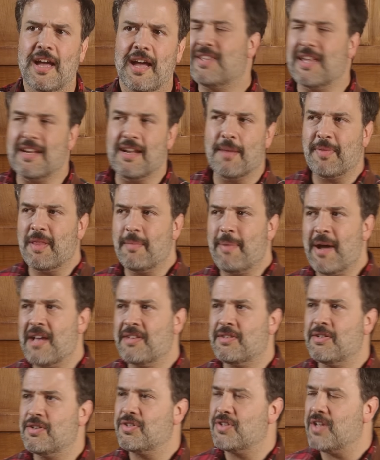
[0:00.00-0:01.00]
sitting up in the
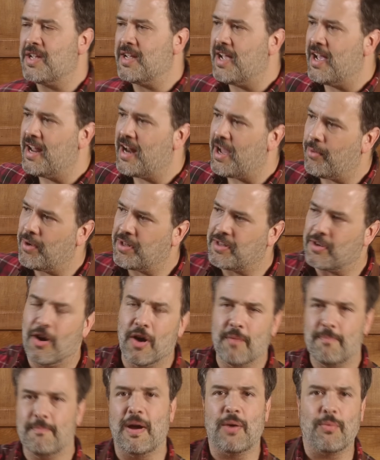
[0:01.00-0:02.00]
passenger seat, and I went to
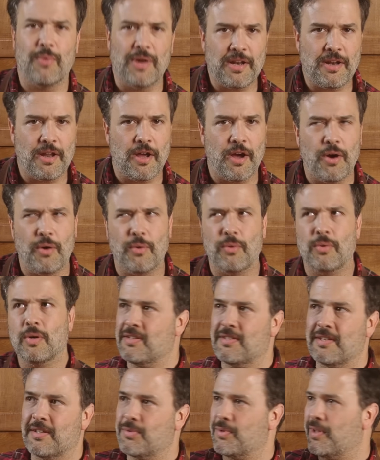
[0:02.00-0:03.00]
open my window.
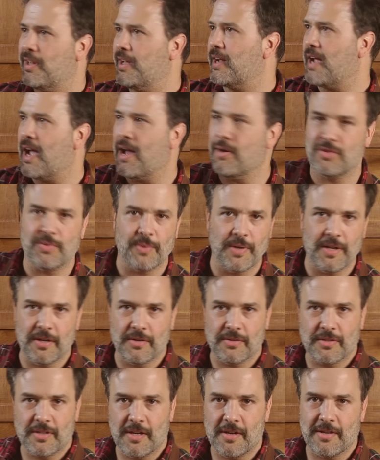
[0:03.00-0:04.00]
These things were like house
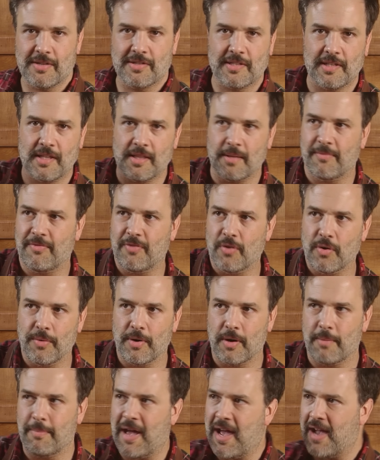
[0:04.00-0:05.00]
windows, you know. You slid them
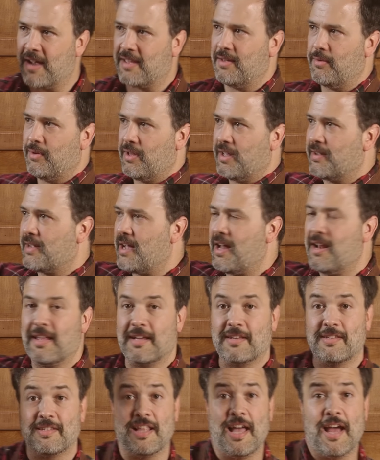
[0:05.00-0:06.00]
forward or back. They were like kind of
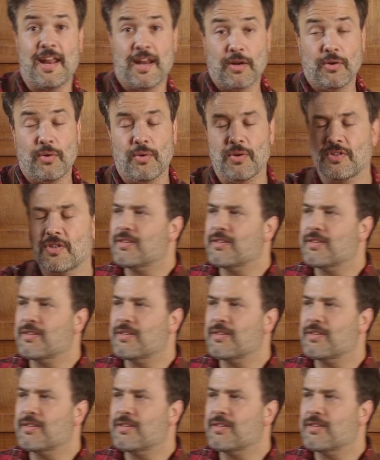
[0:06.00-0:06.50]
like sliding doors.